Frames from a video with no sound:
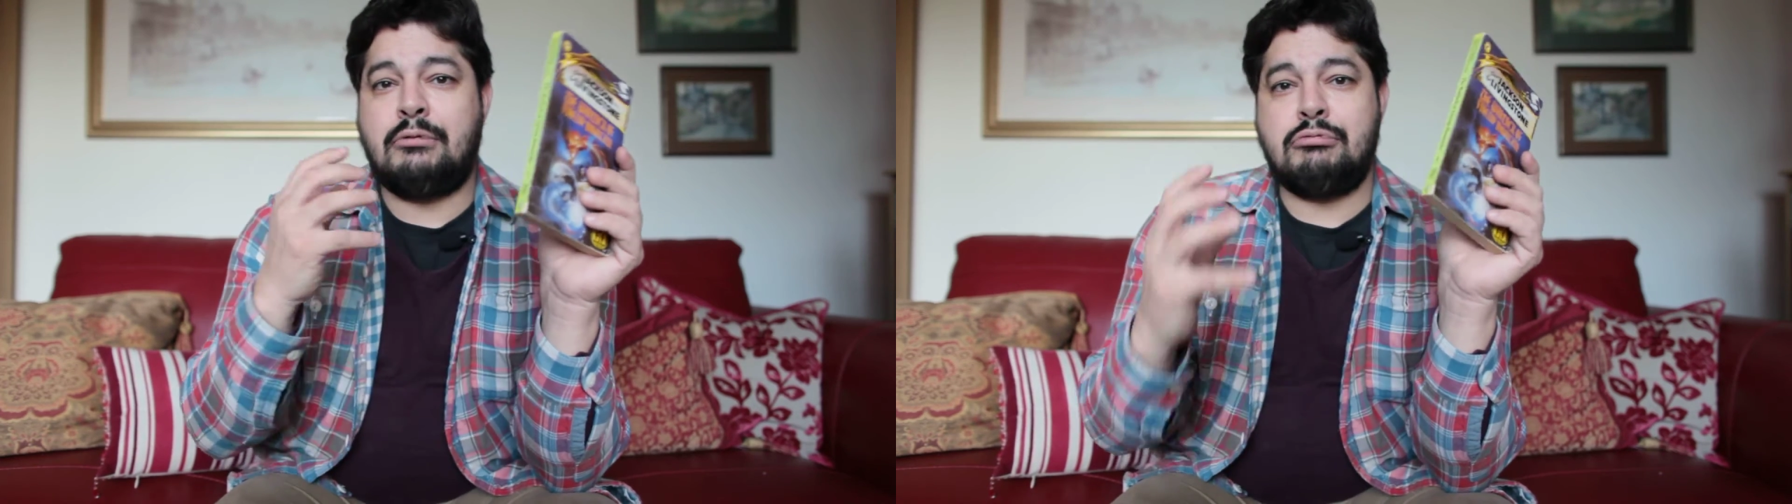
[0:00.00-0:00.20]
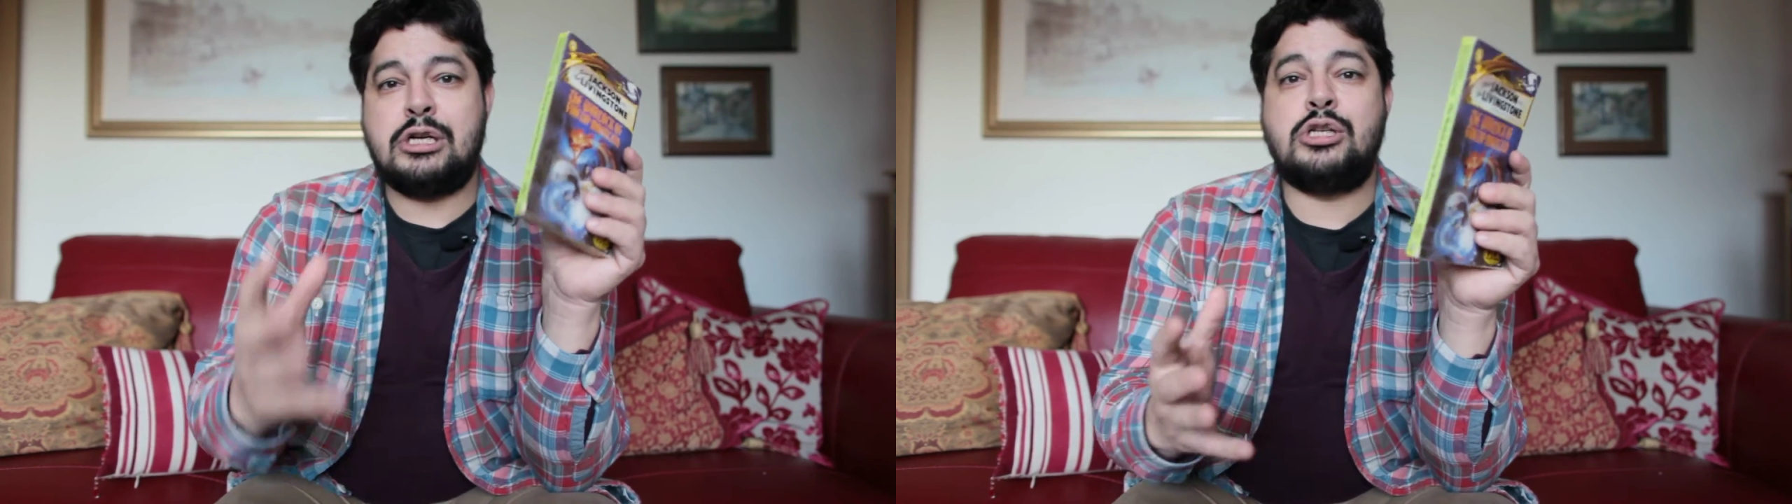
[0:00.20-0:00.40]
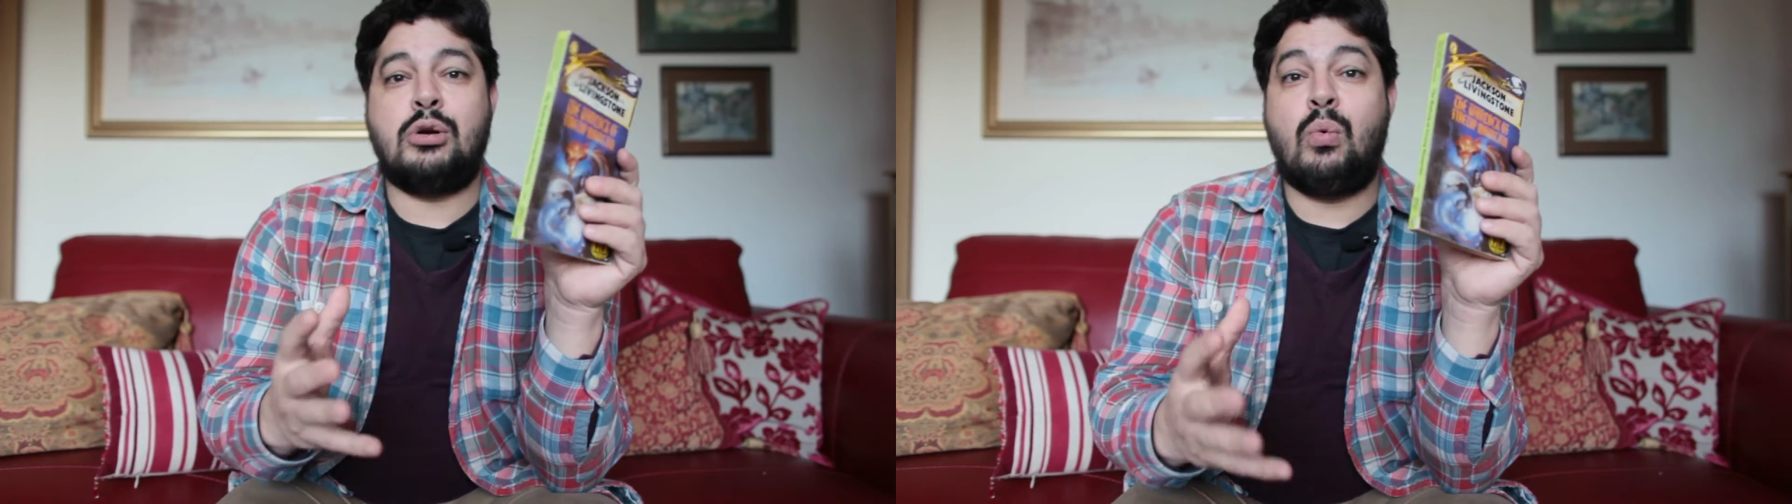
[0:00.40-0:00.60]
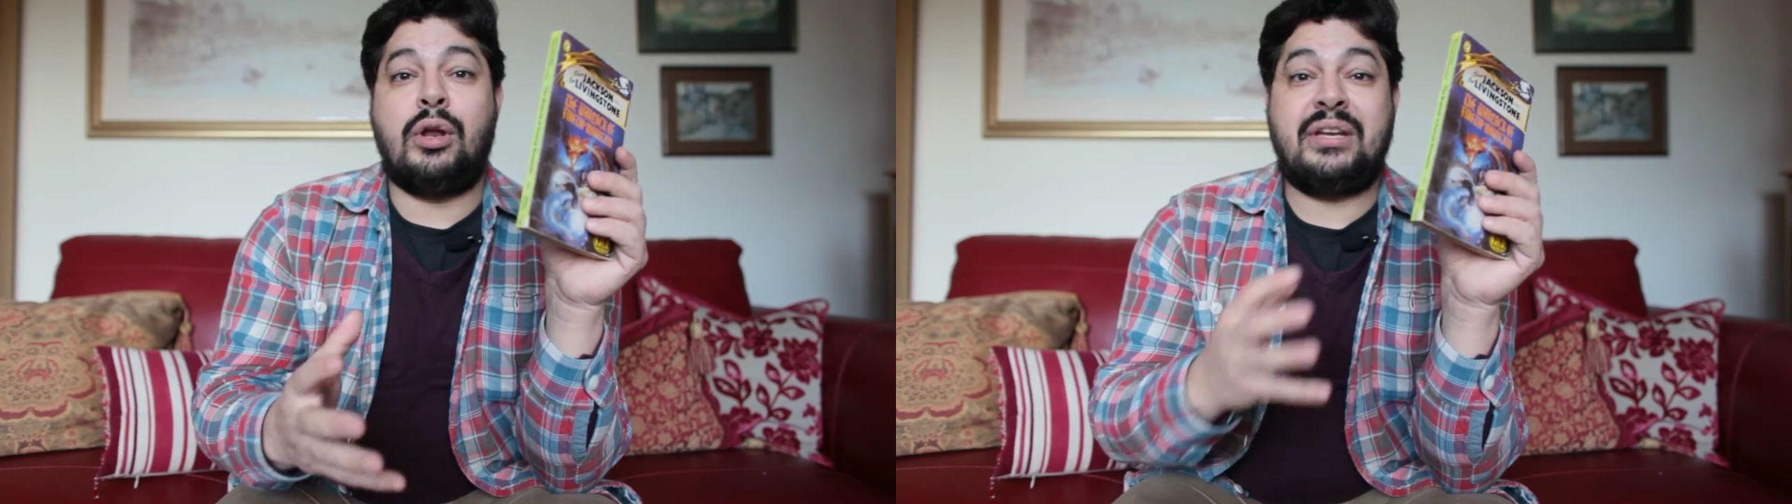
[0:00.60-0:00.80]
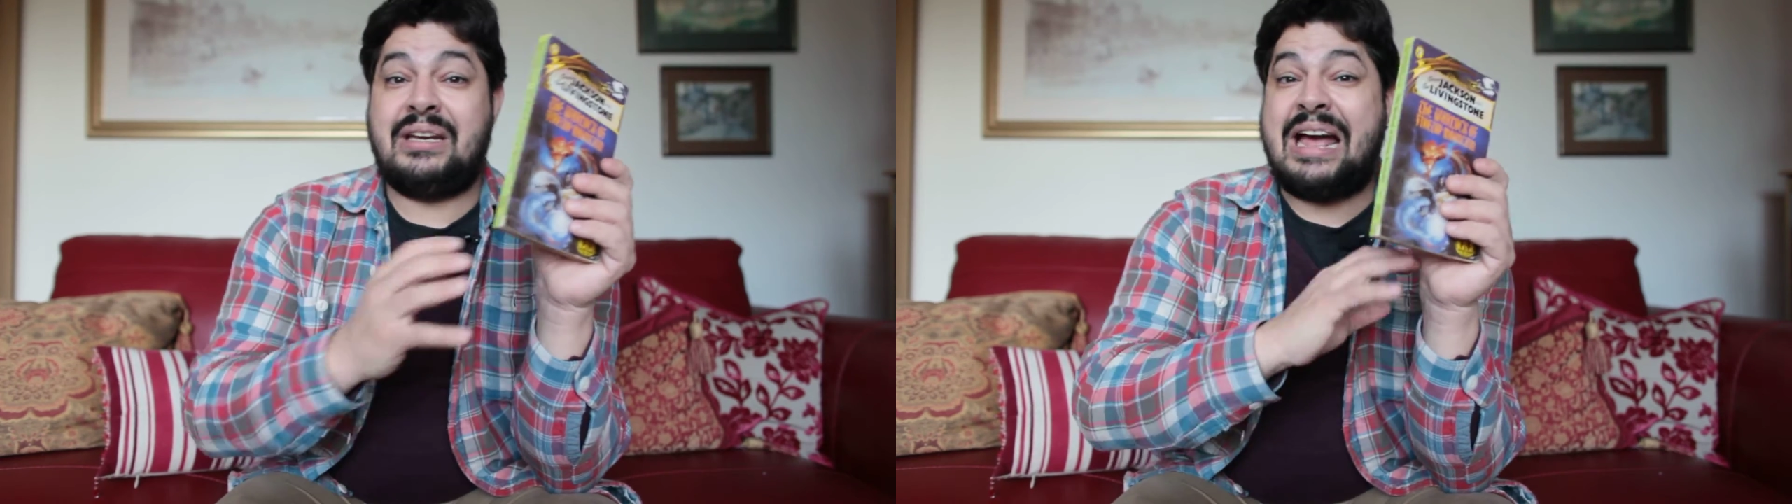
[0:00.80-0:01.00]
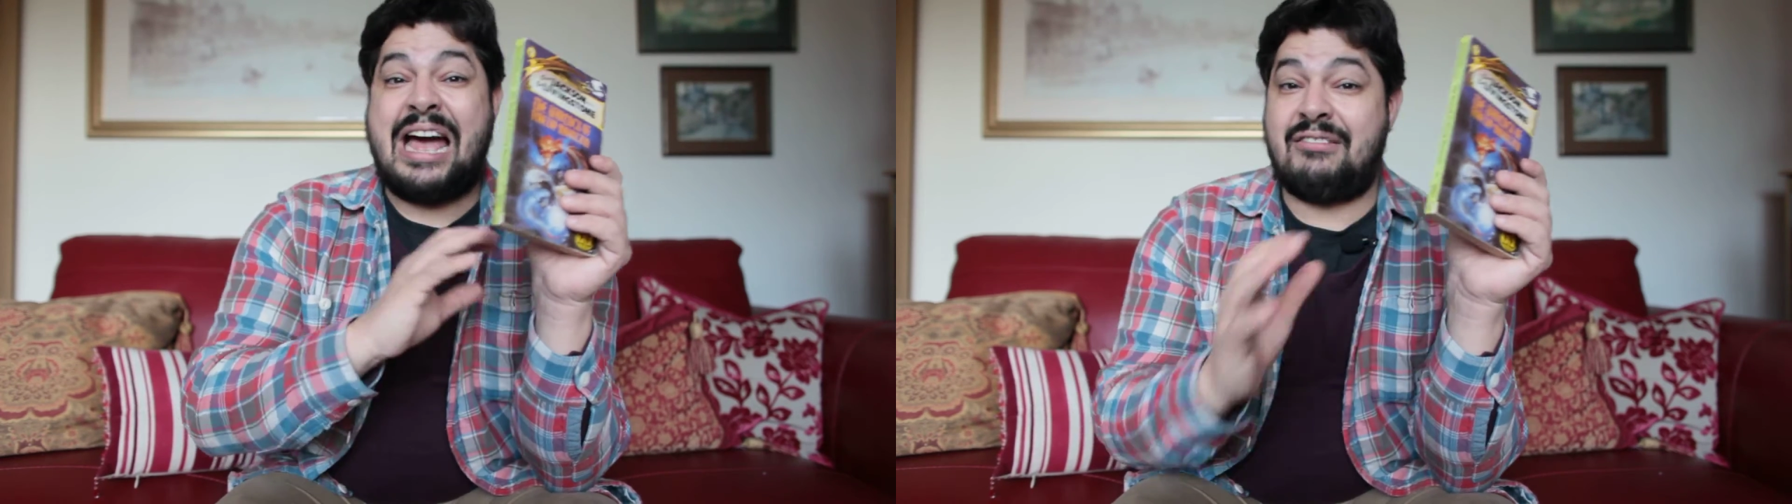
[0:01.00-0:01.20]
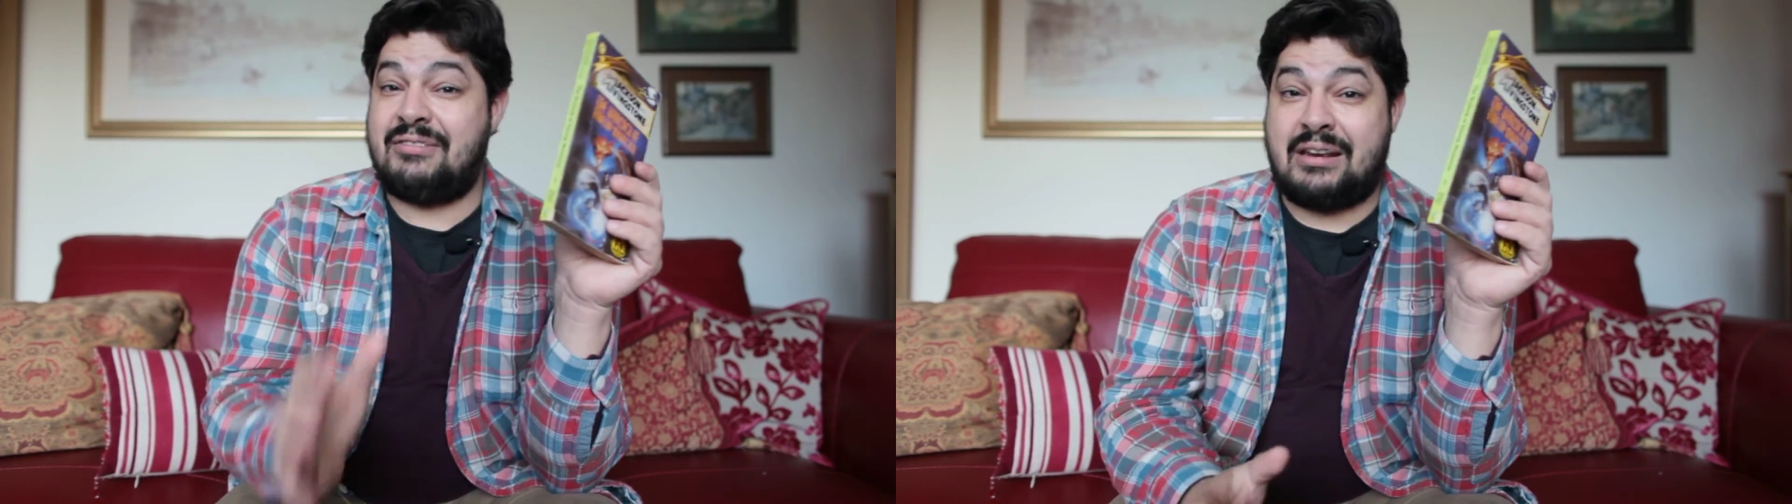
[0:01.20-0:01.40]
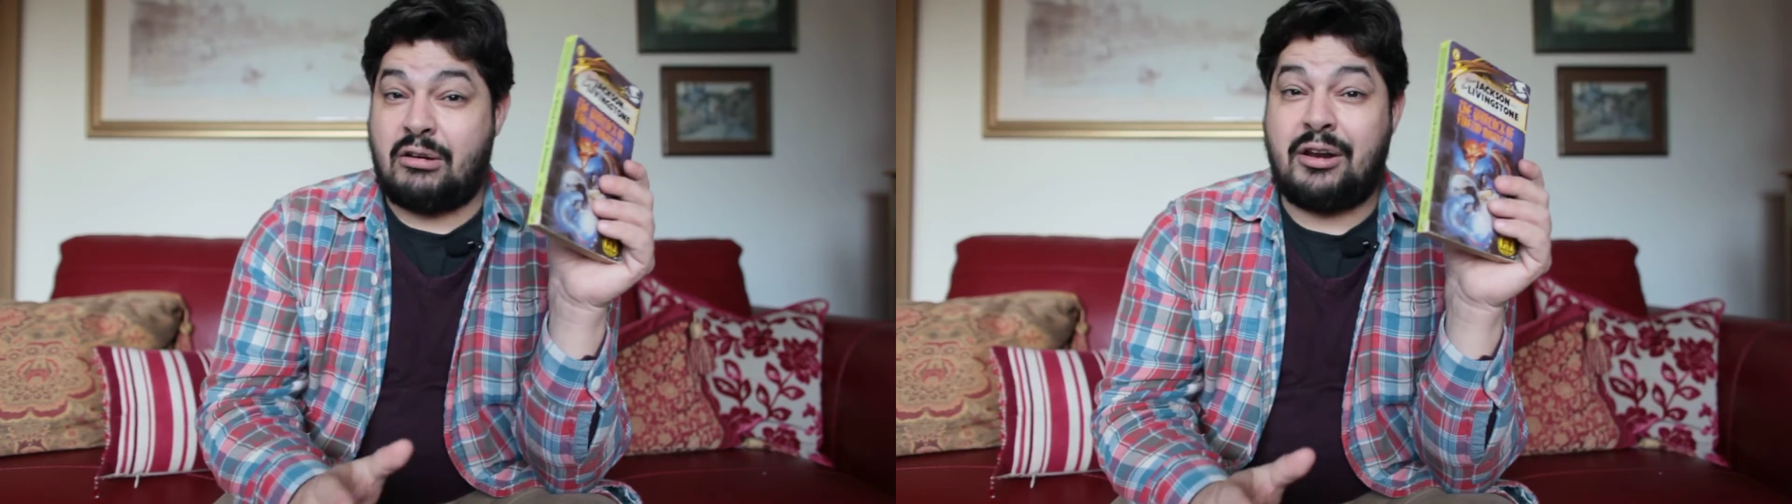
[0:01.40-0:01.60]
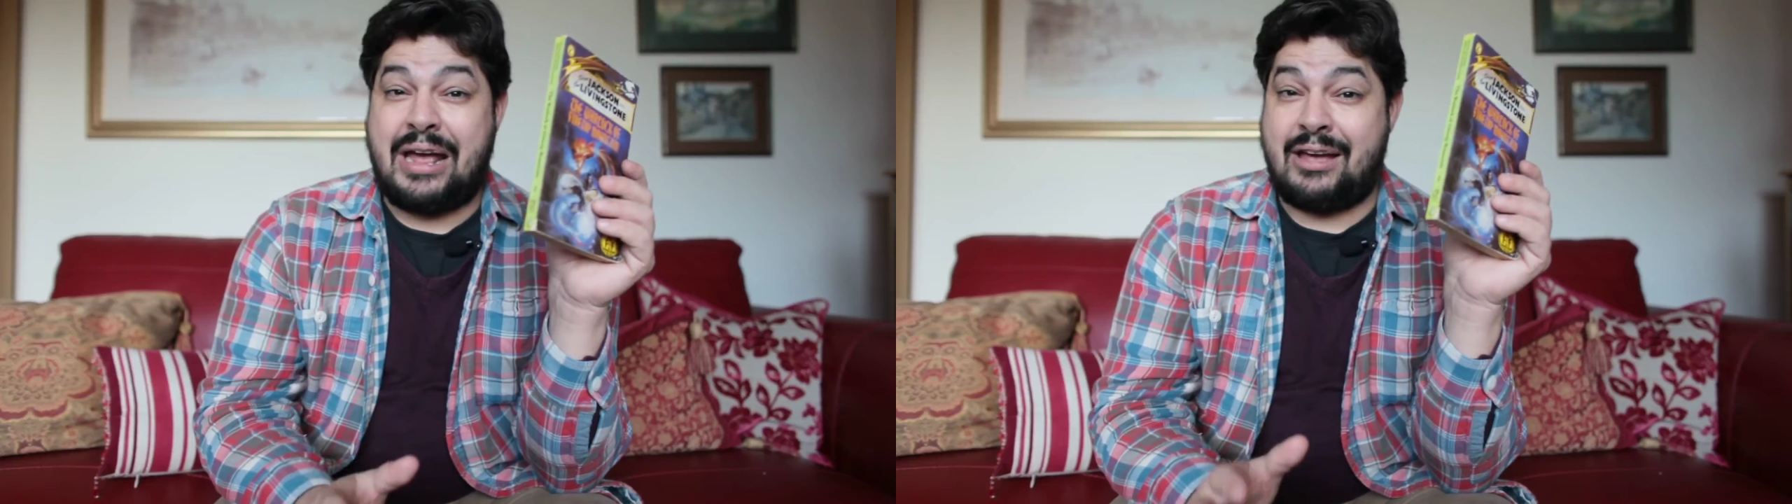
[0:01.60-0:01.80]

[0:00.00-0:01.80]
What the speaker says: original one didn't have that on